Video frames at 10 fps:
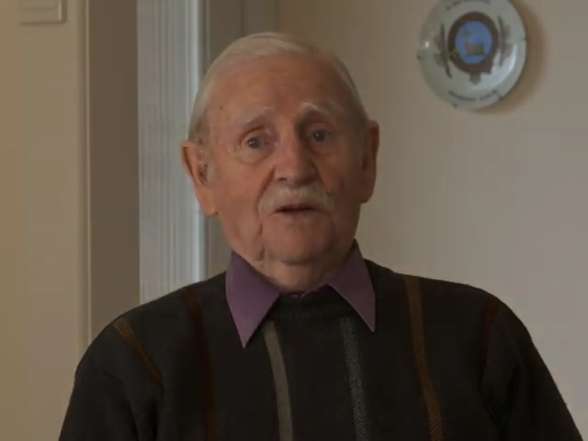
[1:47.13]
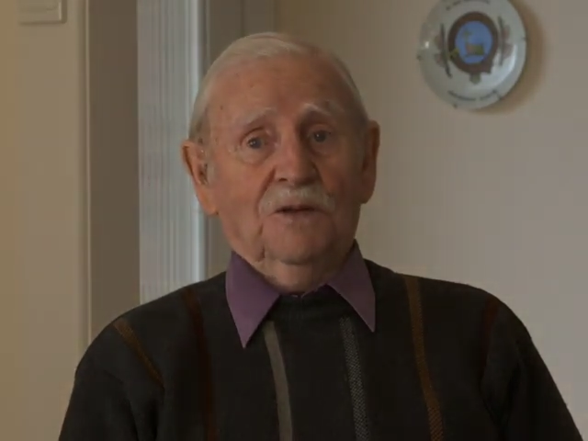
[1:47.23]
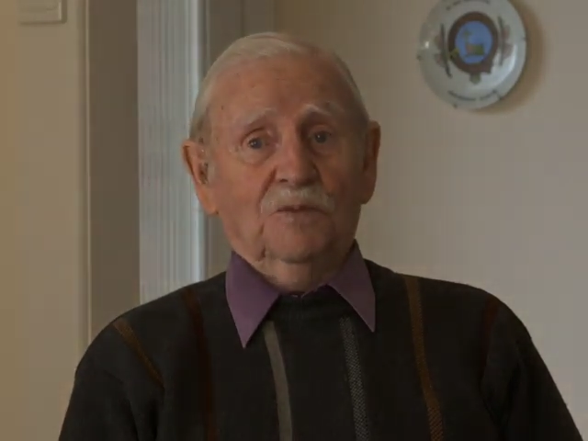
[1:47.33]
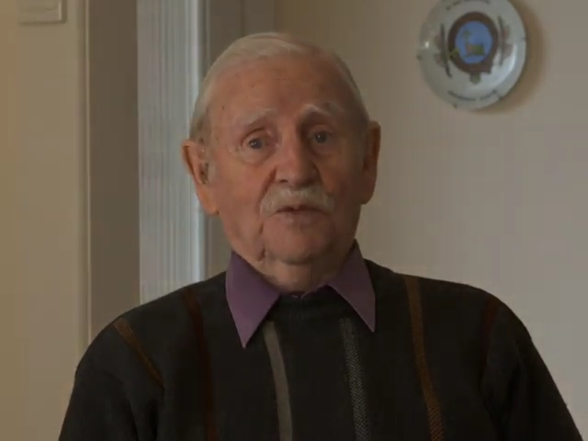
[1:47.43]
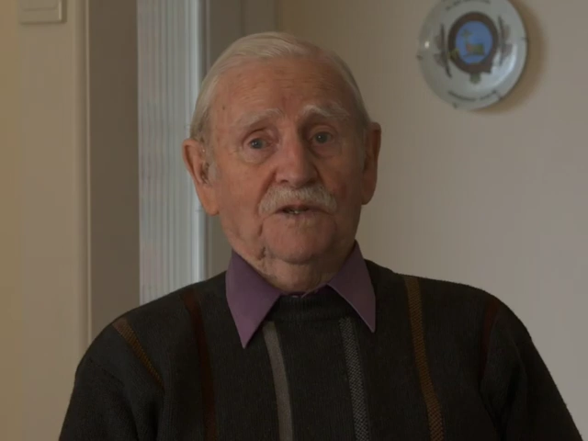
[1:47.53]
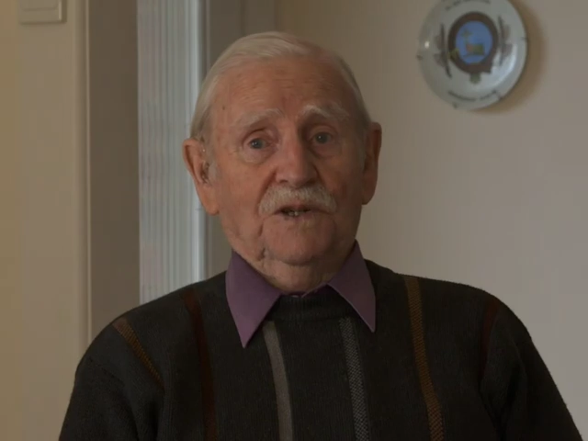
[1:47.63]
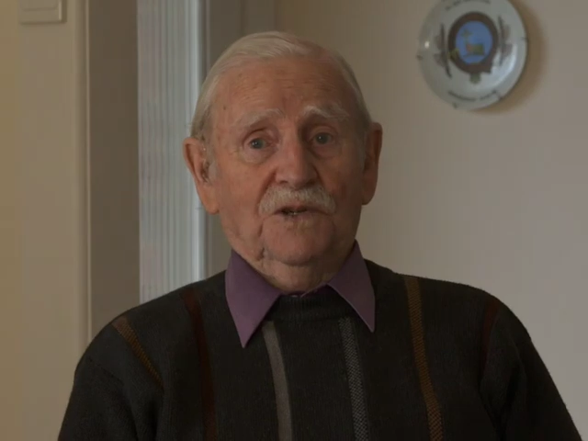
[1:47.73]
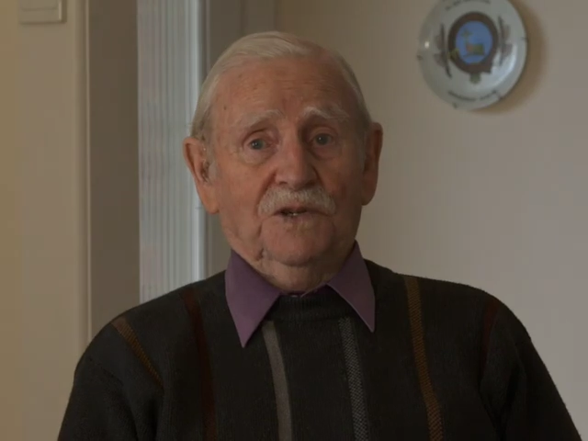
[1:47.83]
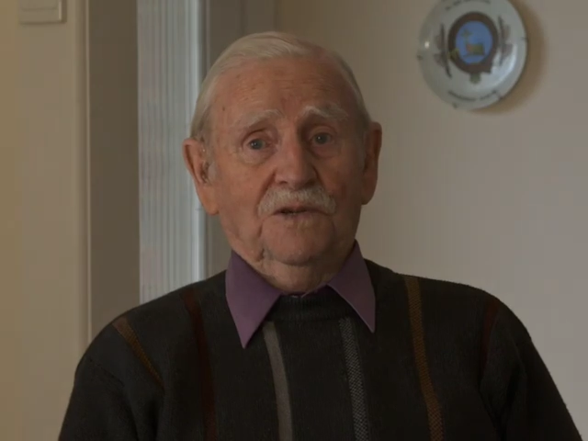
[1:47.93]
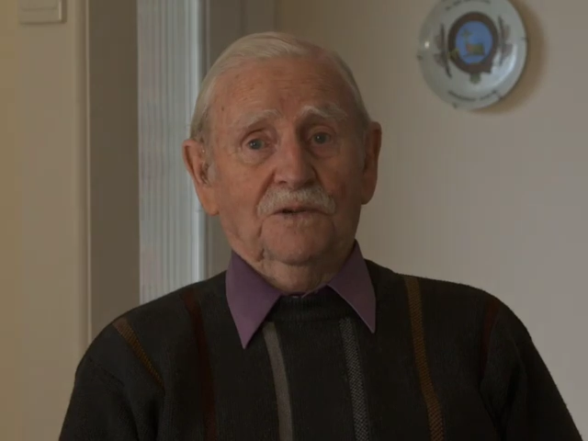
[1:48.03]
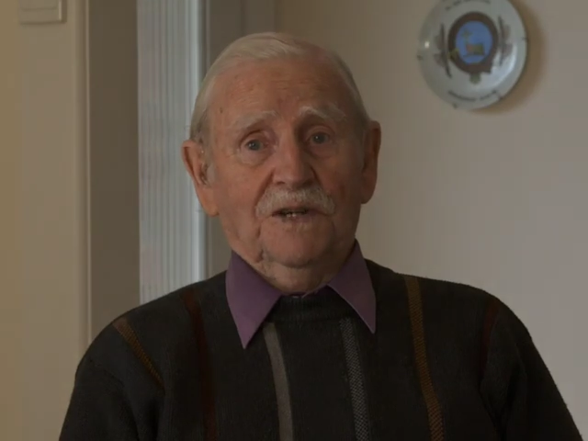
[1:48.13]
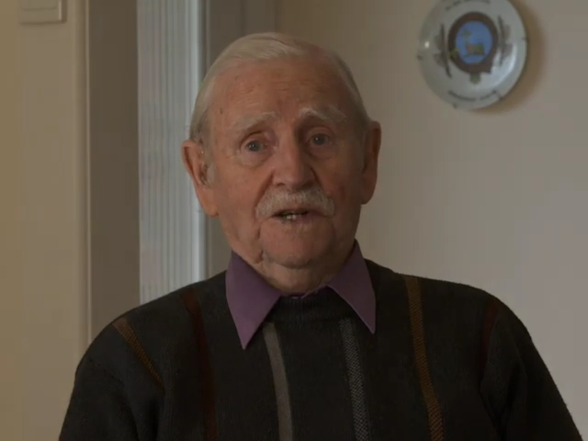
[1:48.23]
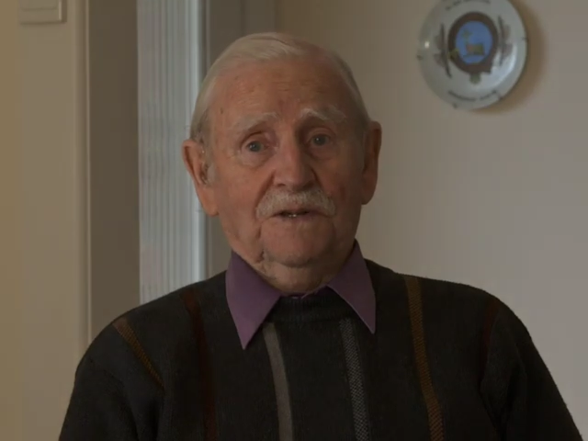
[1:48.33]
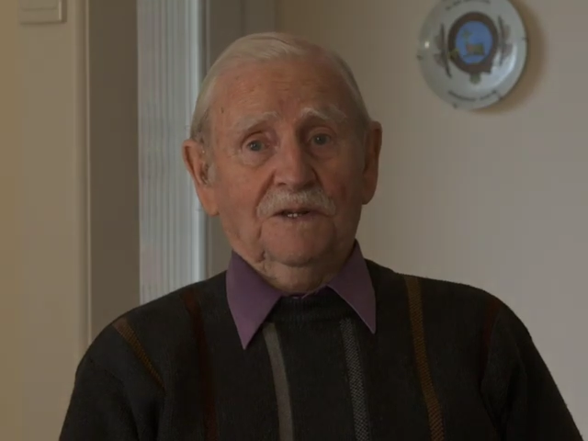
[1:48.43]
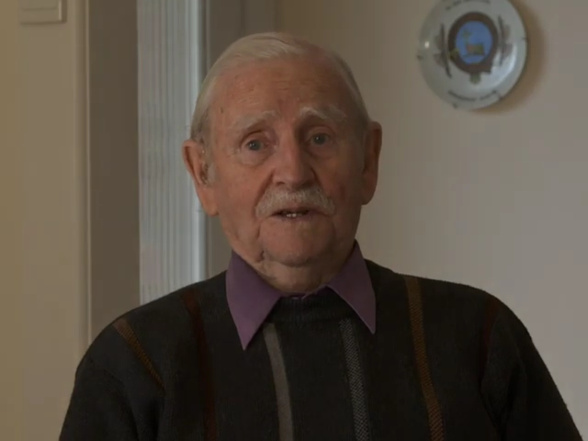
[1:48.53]
And the producer
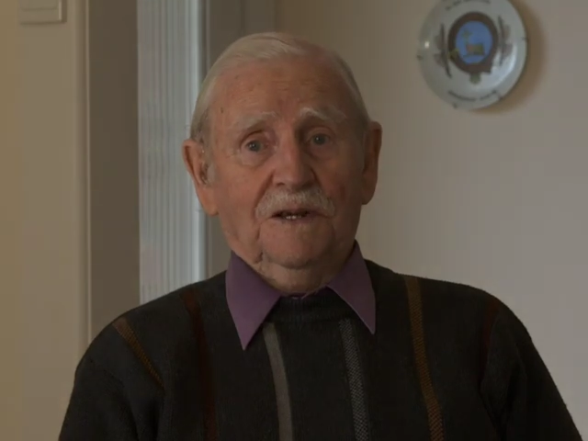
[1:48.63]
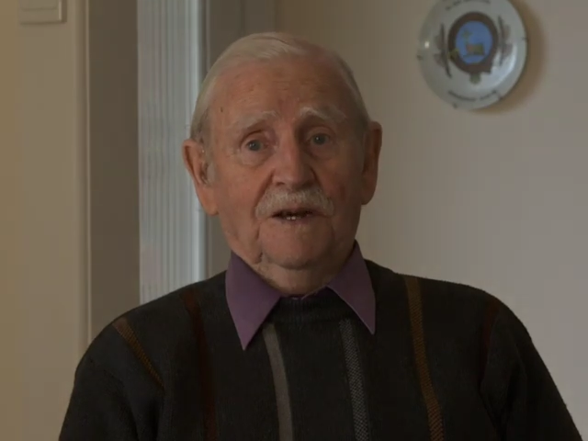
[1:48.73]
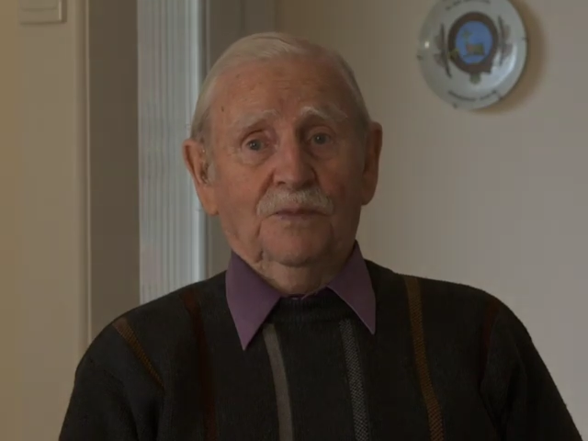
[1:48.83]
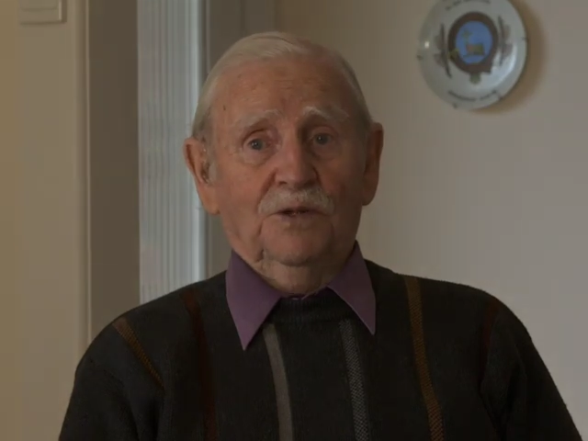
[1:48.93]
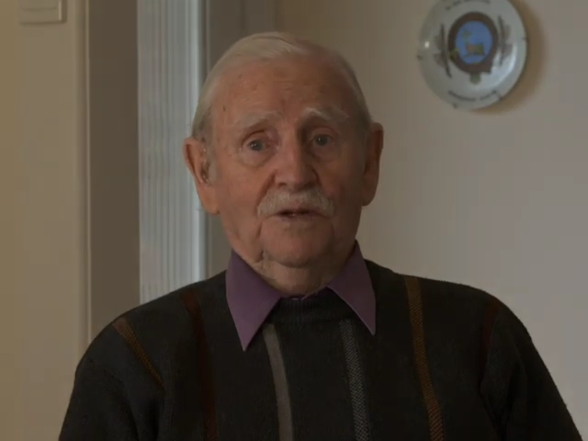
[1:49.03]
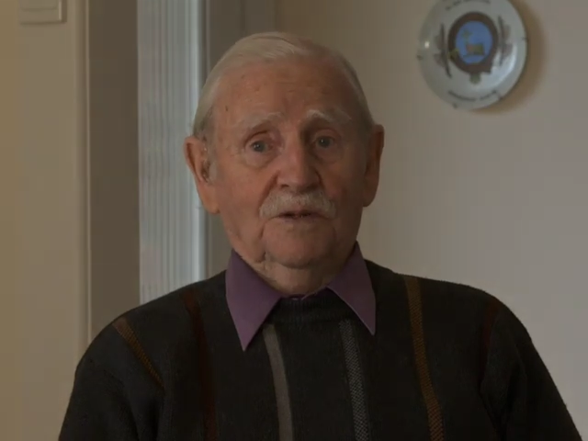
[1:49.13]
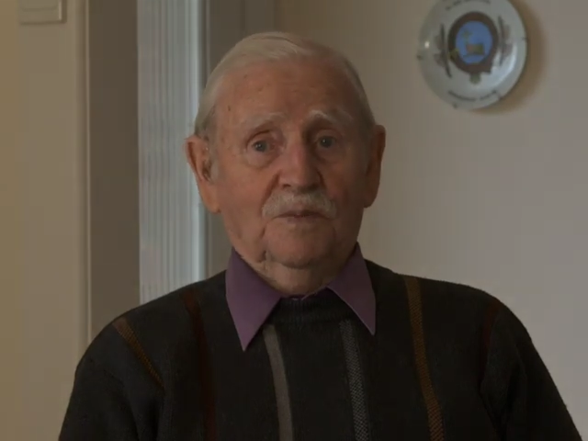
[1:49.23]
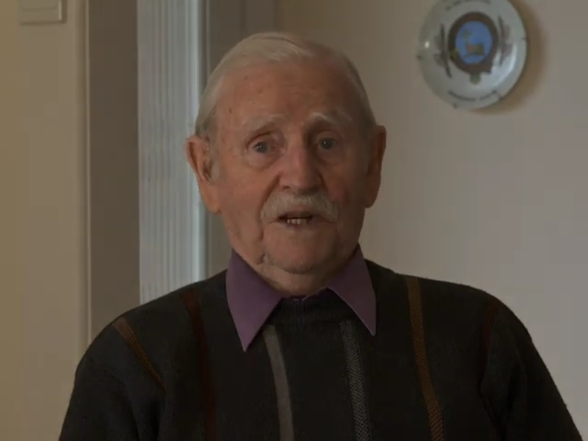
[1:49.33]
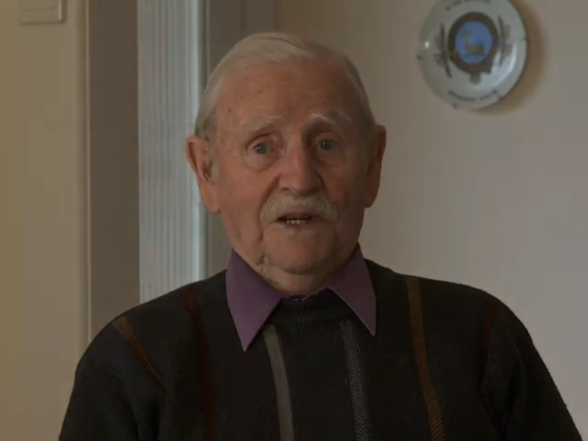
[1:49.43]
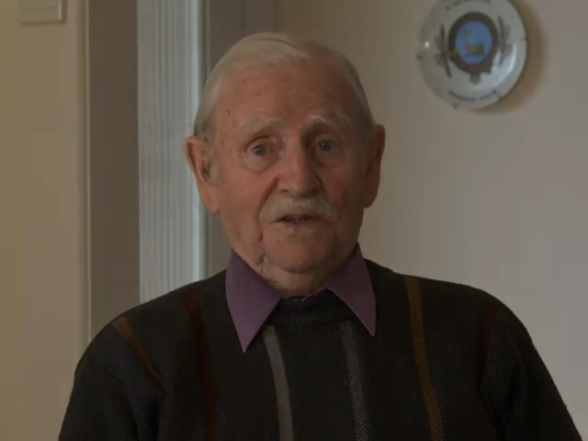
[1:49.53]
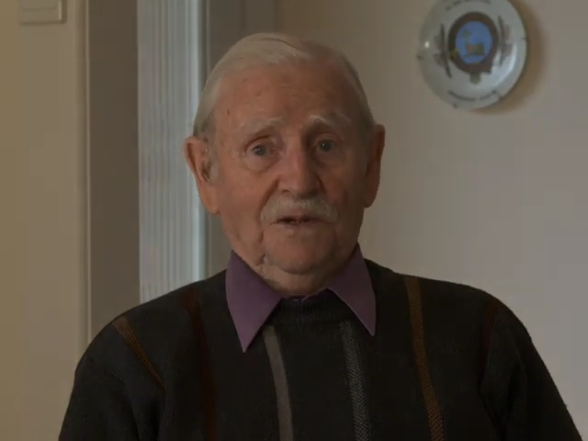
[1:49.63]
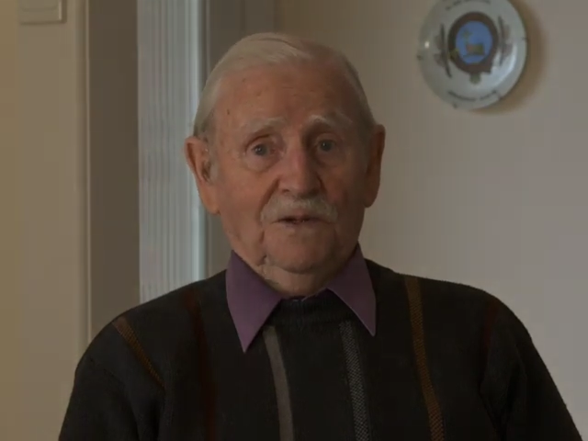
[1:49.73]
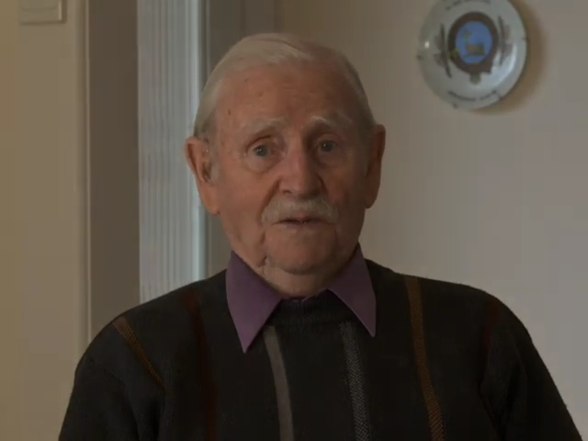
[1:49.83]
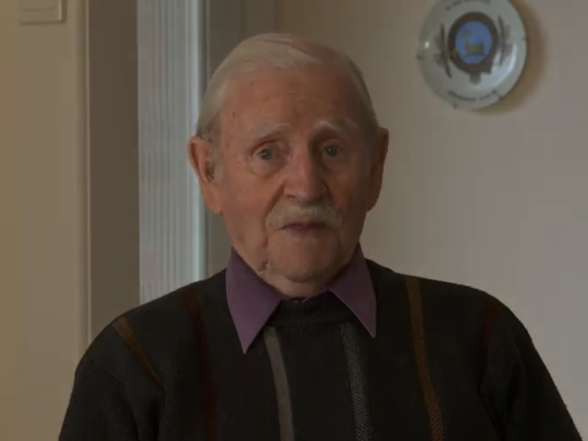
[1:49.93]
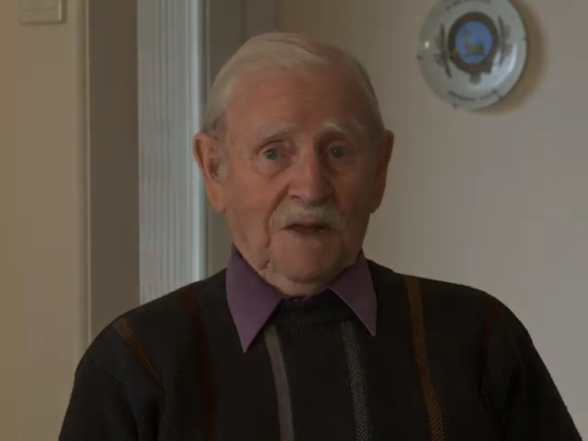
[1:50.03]
director Gabriel Pascal,